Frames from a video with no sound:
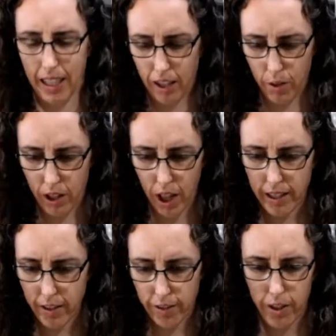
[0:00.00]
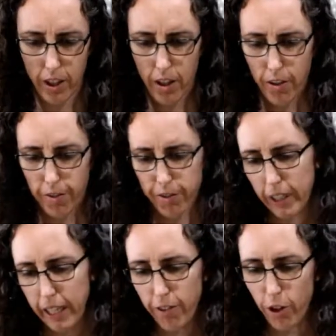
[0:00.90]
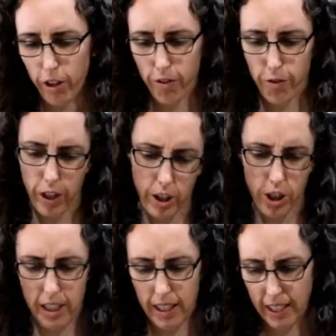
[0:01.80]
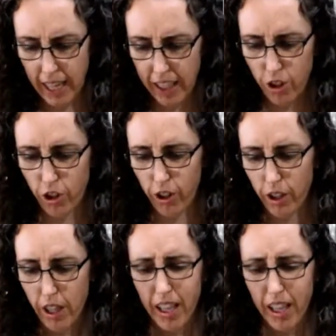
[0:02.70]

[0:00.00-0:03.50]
you know, with lots of flavor and freshness and texture.